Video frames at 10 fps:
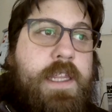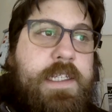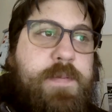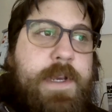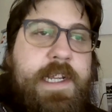
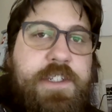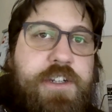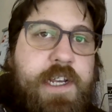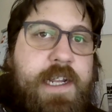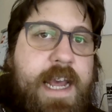This means
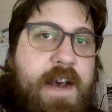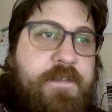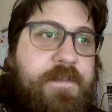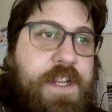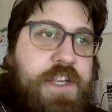you can now
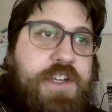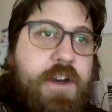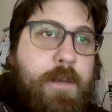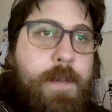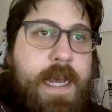finish
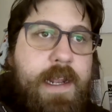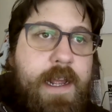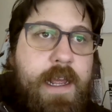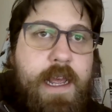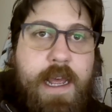
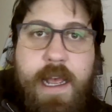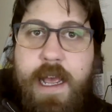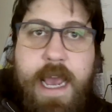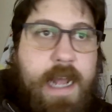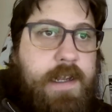combat
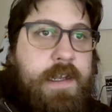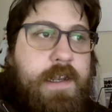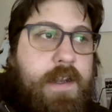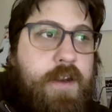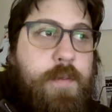and
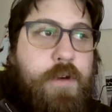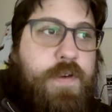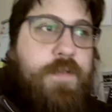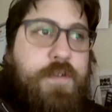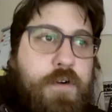continue
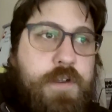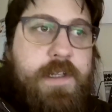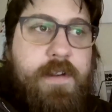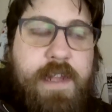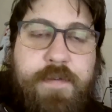moving forward
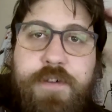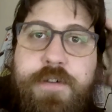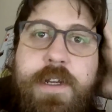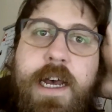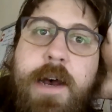in a level.